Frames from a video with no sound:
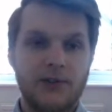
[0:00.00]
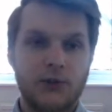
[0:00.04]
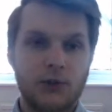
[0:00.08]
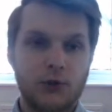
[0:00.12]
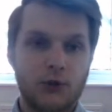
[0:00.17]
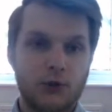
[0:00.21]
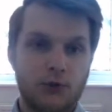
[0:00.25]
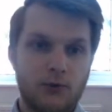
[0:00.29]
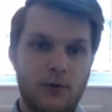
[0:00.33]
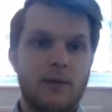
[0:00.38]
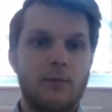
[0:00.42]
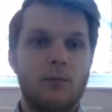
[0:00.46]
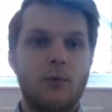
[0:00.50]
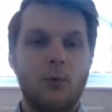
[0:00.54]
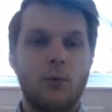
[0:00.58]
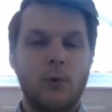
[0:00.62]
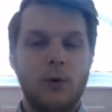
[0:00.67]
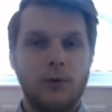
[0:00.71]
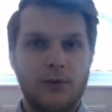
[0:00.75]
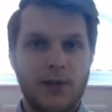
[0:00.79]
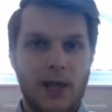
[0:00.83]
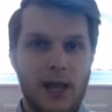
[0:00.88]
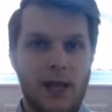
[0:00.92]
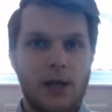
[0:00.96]
stream
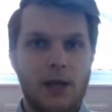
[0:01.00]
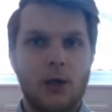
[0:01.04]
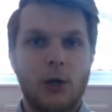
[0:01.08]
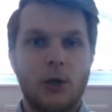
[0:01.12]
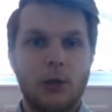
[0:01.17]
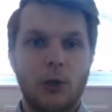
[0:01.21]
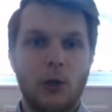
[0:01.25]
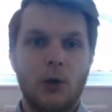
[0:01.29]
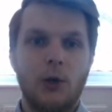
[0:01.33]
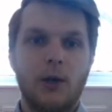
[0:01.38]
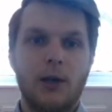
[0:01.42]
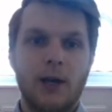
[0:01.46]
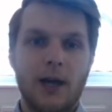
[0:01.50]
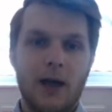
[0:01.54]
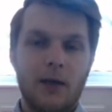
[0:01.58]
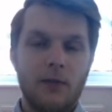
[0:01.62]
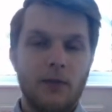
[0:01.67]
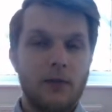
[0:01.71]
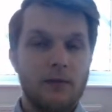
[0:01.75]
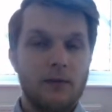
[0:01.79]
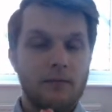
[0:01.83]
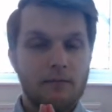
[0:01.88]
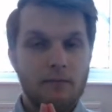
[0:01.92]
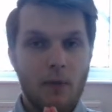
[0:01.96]
we'll take a look
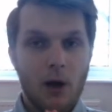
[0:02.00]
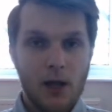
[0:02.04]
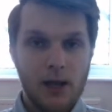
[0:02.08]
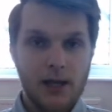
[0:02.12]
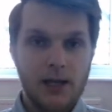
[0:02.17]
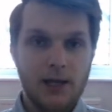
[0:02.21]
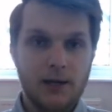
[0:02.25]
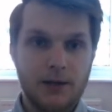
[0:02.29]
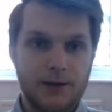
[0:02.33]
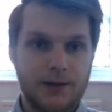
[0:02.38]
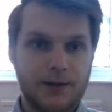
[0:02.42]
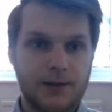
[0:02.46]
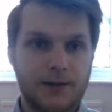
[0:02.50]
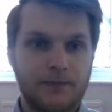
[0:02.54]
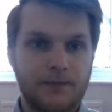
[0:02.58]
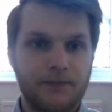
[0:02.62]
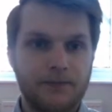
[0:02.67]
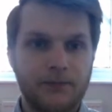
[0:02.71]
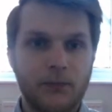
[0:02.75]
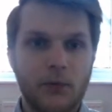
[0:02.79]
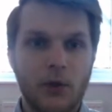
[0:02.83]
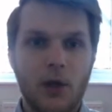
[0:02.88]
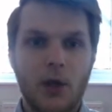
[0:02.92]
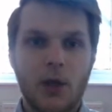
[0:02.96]
at the minors.
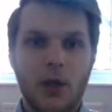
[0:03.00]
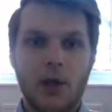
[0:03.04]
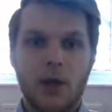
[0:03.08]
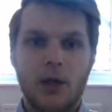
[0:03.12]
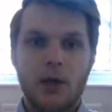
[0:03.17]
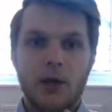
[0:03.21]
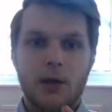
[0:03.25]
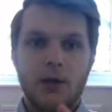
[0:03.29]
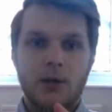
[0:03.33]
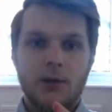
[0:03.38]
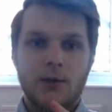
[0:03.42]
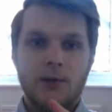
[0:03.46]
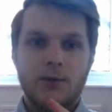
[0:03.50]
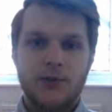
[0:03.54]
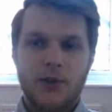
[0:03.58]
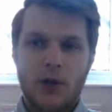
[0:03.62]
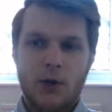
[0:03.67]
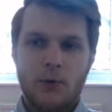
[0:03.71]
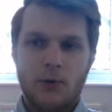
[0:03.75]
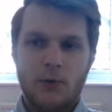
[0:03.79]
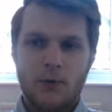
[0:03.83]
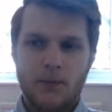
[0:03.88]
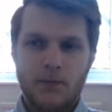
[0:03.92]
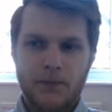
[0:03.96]

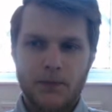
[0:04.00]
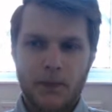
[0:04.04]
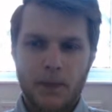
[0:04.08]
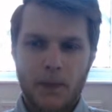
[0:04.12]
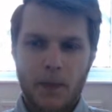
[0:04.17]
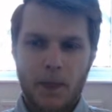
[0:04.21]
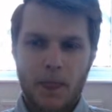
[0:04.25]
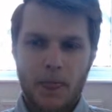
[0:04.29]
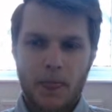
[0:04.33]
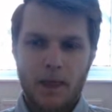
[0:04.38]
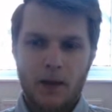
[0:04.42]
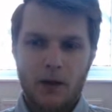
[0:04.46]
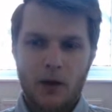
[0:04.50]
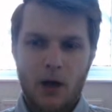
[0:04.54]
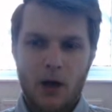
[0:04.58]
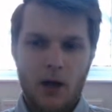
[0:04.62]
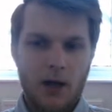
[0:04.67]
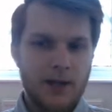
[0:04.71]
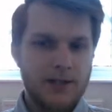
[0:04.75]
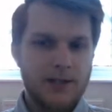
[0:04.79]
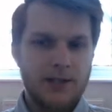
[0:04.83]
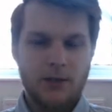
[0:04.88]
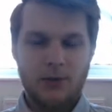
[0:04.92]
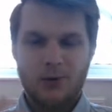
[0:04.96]
So
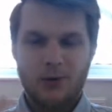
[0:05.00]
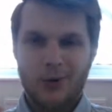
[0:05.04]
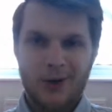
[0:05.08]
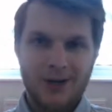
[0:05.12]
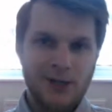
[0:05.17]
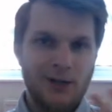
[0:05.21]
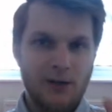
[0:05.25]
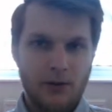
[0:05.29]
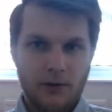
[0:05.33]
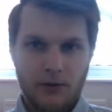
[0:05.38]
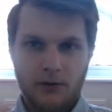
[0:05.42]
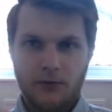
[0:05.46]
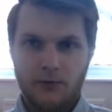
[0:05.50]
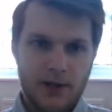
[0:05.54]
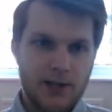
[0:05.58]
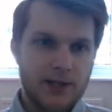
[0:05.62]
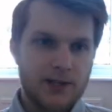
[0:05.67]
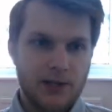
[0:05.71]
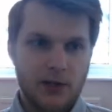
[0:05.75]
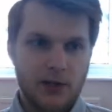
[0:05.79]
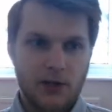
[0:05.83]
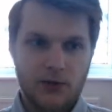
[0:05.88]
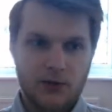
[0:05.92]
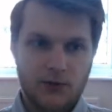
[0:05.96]
I did quite a lot of
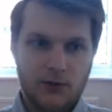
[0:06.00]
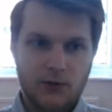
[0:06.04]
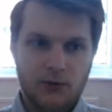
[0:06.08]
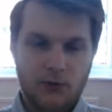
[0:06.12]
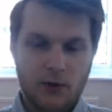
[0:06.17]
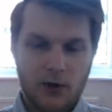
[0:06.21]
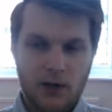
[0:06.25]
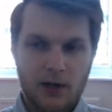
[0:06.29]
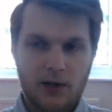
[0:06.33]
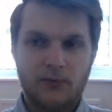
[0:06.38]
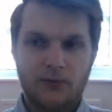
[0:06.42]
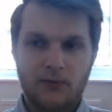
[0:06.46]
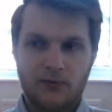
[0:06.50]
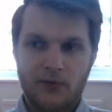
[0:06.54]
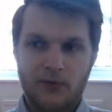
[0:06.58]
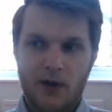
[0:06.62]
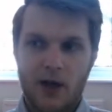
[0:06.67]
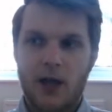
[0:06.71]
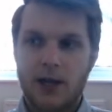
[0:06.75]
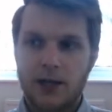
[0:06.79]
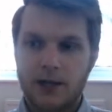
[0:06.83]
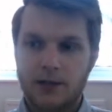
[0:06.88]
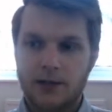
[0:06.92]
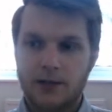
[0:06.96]
research to try and
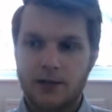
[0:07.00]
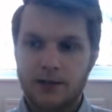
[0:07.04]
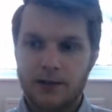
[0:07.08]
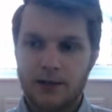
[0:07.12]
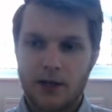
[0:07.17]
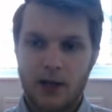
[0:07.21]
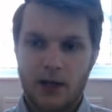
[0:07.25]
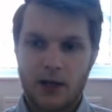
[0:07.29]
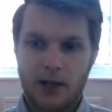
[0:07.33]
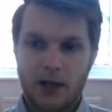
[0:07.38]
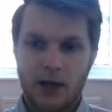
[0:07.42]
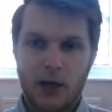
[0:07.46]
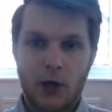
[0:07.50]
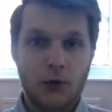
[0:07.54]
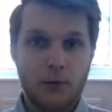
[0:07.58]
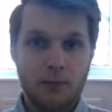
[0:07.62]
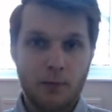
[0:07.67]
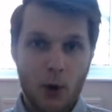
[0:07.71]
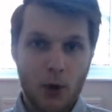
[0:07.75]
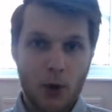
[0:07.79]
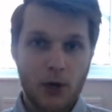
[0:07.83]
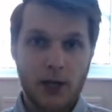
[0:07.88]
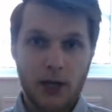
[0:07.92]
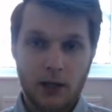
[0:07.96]
find a
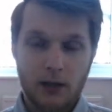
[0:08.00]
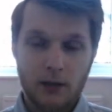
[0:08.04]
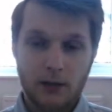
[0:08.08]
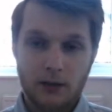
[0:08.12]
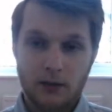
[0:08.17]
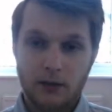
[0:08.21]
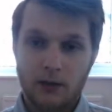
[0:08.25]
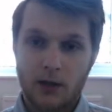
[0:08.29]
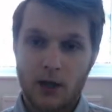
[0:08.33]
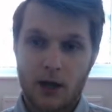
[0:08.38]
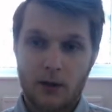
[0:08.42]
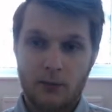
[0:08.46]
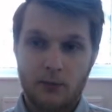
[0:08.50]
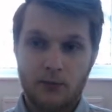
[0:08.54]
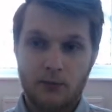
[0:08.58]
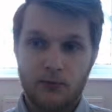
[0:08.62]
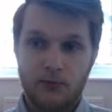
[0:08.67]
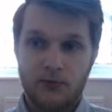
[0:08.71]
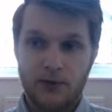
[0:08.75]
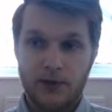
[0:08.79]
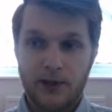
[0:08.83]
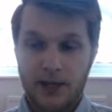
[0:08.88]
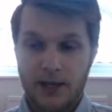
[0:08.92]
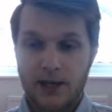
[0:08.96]
mnemonic
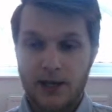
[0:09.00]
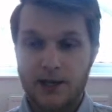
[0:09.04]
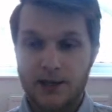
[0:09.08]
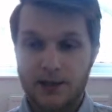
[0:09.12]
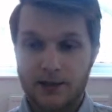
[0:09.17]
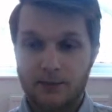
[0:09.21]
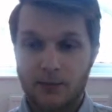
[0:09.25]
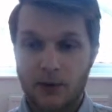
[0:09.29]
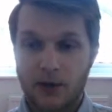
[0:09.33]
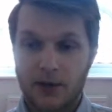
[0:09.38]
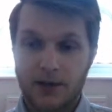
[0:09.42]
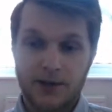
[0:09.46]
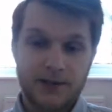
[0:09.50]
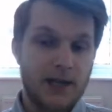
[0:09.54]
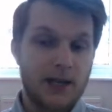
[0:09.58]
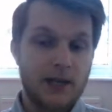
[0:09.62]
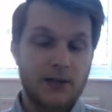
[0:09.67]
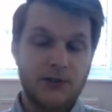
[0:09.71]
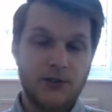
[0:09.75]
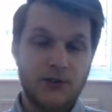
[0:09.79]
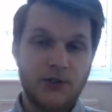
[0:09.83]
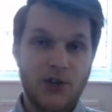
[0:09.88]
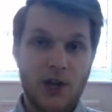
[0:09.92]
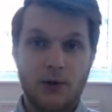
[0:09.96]
for these, because
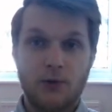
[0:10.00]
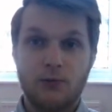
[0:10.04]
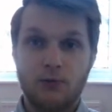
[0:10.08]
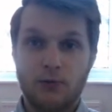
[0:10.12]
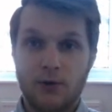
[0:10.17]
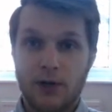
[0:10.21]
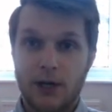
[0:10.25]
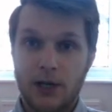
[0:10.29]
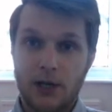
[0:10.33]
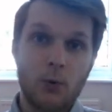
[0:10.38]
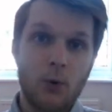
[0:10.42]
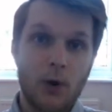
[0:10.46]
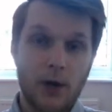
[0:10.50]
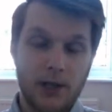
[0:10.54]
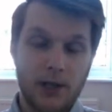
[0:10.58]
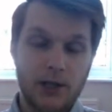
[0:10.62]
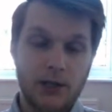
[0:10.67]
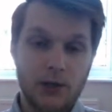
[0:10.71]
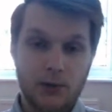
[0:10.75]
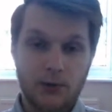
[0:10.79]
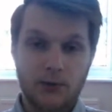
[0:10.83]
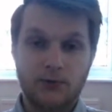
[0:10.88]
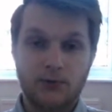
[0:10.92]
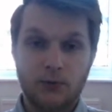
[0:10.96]
they're generally quite
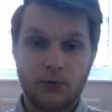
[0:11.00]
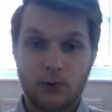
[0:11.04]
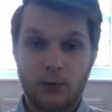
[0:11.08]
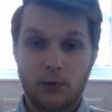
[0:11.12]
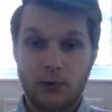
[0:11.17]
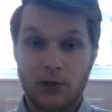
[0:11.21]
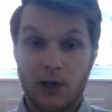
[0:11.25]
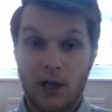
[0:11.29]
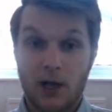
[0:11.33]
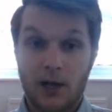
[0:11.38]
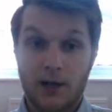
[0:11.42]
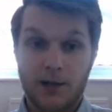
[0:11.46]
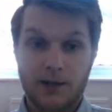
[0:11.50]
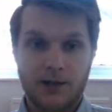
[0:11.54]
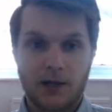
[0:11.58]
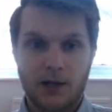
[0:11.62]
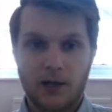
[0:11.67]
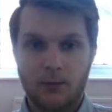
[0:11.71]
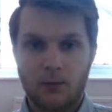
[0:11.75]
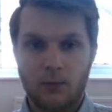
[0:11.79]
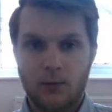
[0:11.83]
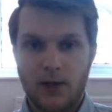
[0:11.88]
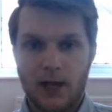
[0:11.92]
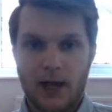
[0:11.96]
useful. Last
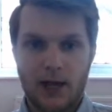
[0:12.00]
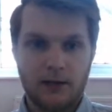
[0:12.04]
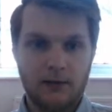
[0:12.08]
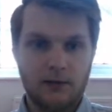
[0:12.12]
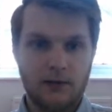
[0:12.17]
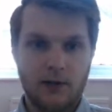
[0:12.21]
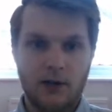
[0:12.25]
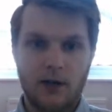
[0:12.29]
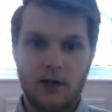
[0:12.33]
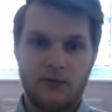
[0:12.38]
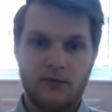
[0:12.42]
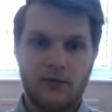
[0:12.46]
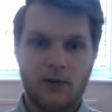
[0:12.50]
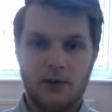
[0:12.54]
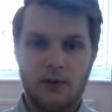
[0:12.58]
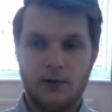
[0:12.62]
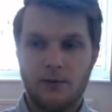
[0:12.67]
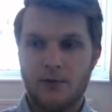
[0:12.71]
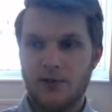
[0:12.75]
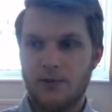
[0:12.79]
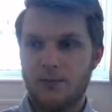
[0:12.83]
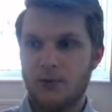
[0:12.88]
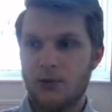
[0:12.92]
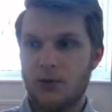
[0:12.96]
time we had Father
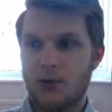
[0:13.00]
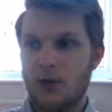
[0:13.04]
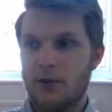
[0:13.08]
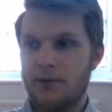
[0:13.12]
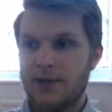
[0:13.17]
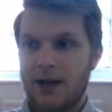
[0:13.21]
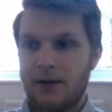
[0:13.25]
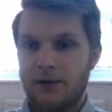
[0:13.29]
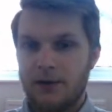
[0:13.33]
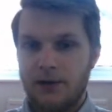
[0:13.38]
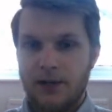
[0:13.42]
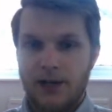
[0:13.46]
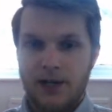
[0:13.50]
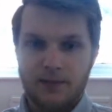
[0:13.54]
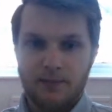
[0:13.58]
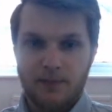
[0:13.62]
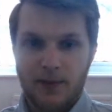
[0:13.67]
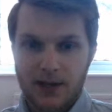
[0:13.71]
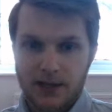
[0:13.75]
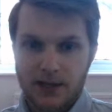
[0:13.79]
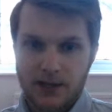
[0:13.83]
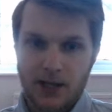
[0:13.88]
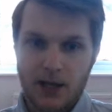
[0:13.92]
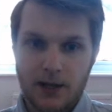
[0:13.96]
Christmas Goes Down and Eats
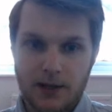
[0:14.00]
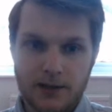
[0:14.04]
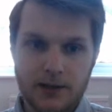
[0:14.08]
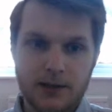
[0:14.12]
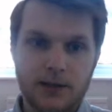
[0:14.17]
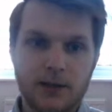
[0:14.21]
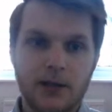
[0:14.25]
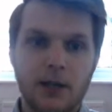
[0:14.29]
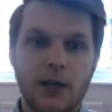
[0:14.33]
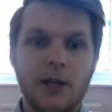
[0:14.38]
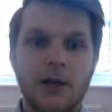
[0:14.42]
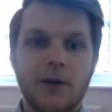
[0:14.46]
Biscuits,